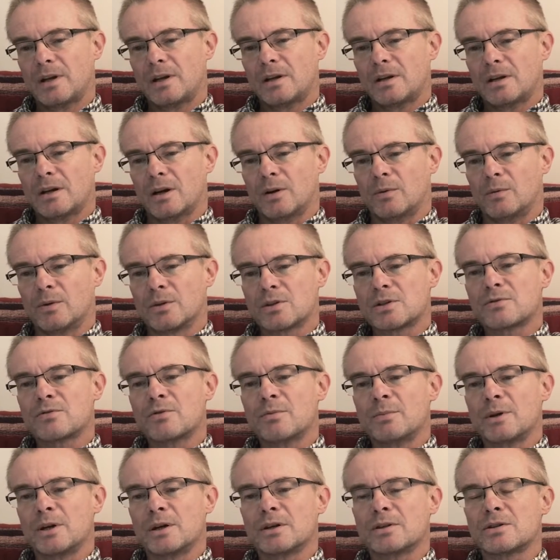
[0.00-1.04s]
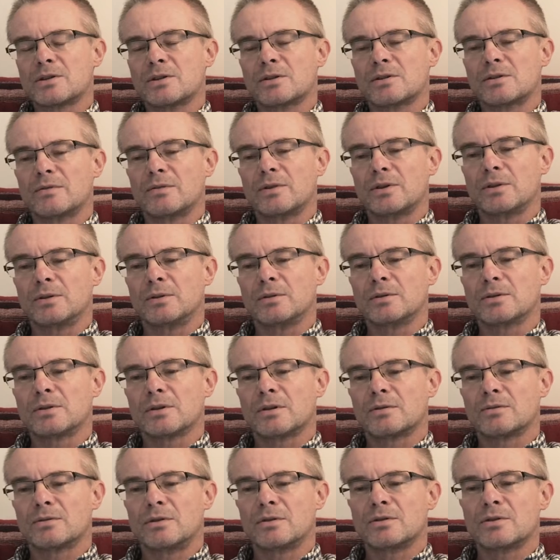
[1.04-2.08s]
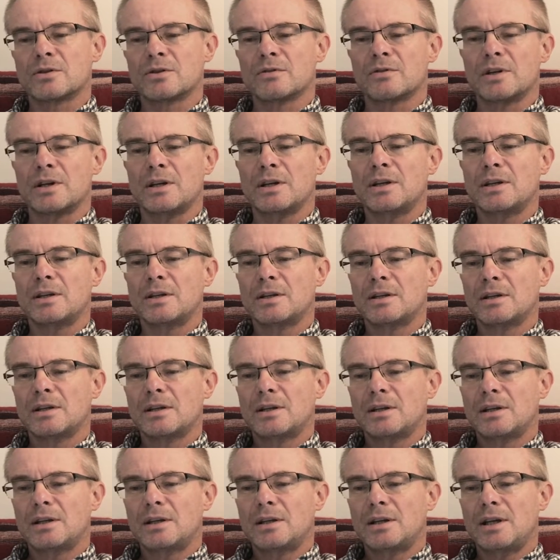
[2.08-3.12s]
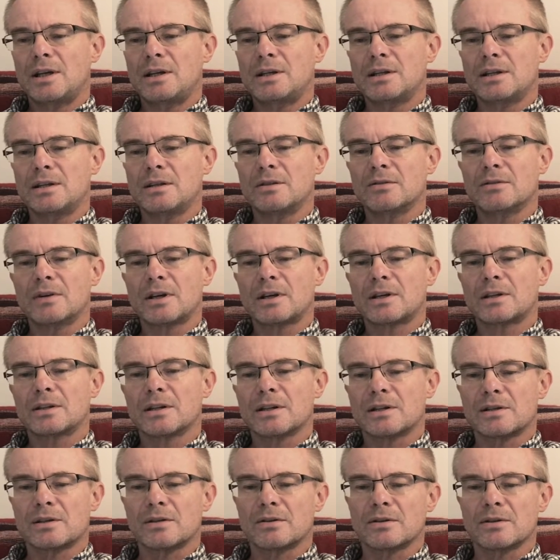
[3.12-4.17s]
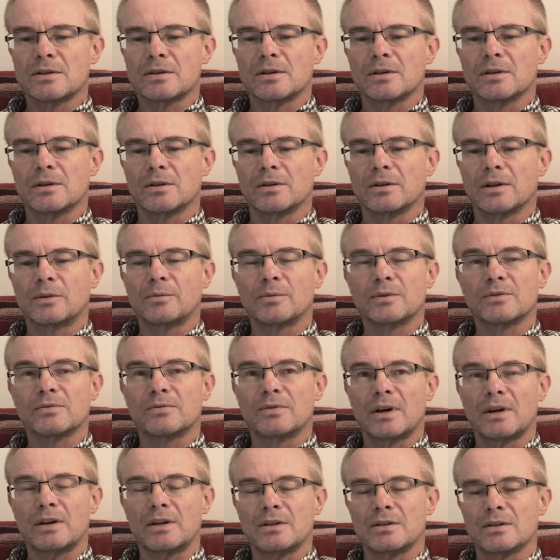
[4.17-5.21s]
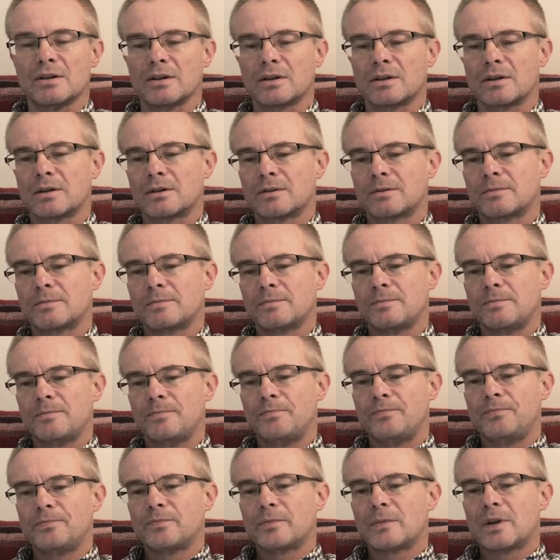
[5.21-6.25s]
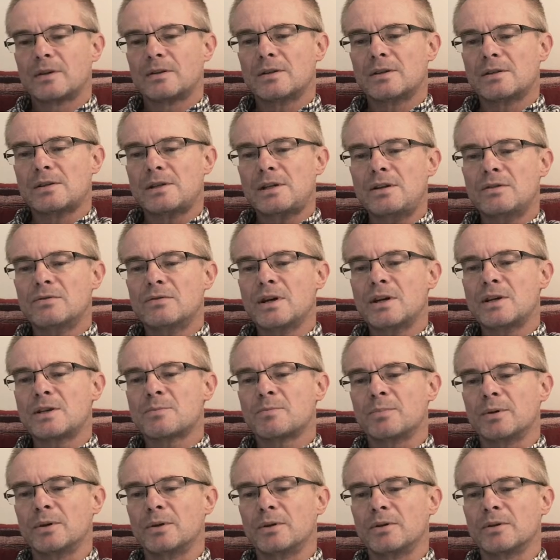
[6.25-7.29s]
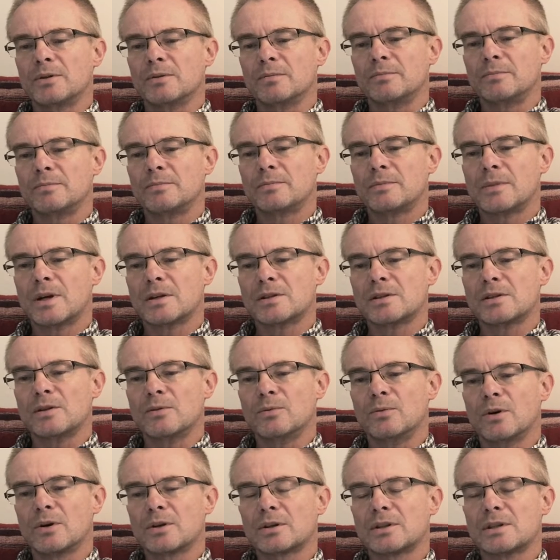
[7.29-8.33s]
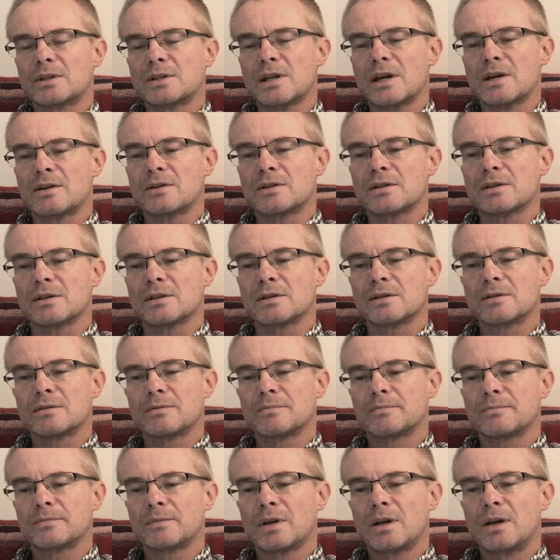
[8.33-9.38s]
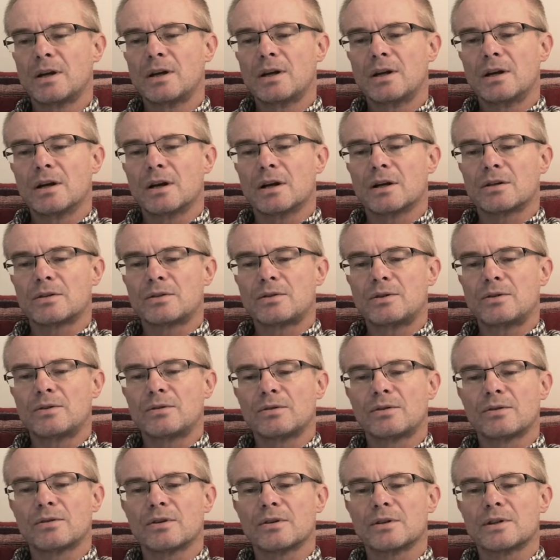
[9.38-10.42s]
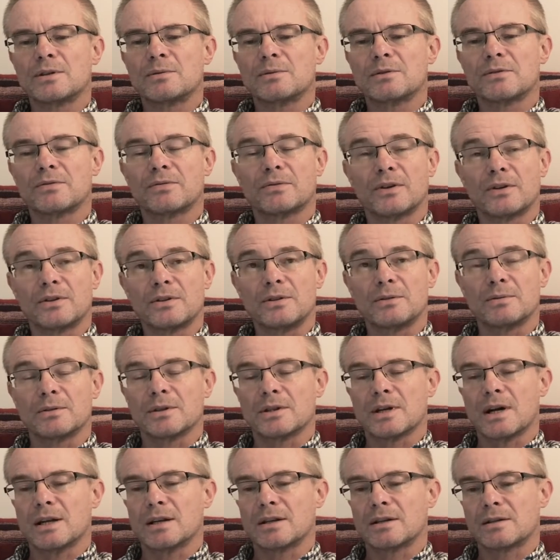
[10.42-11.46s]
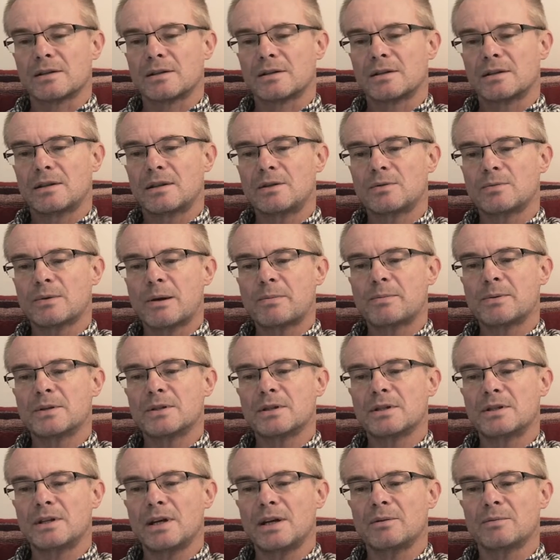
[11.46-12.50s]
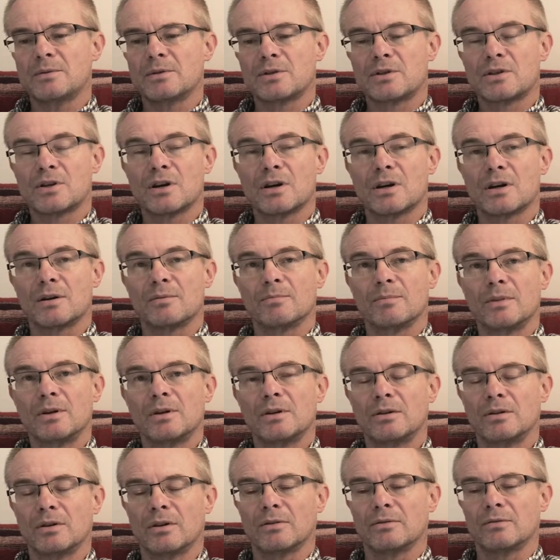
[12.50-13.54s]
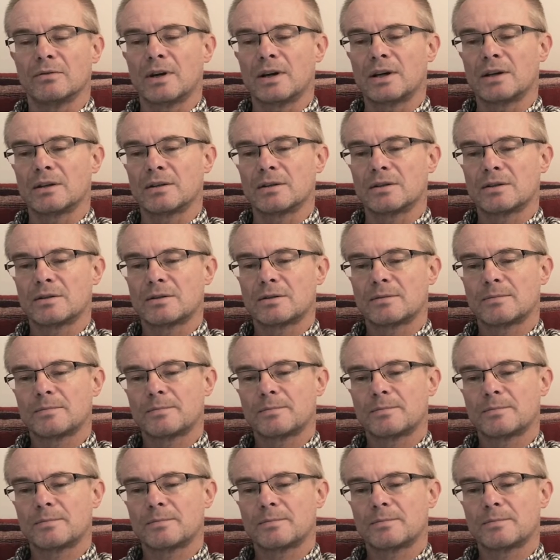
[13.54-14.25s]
I watched from the arches of the old orangery. He didn't recognize her at all and was very drunk. The sea raged below them as they walked the terraces. Arturo thought he was flirting with Alice. His weapon today was charm, not violence.